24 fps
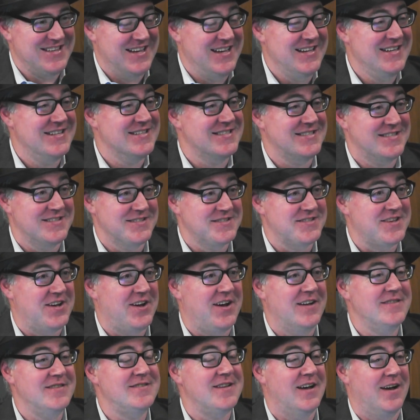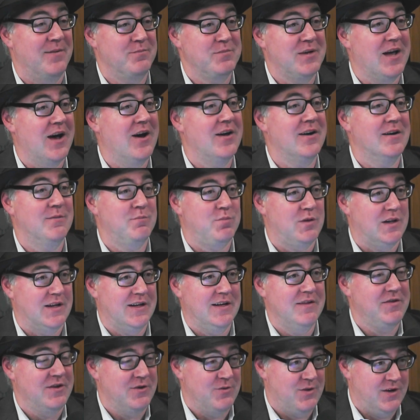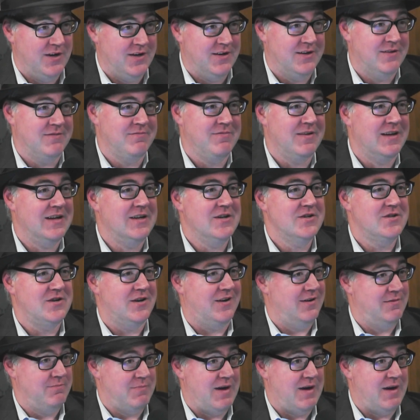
So he just decides, I'm going to, put, if you want to try and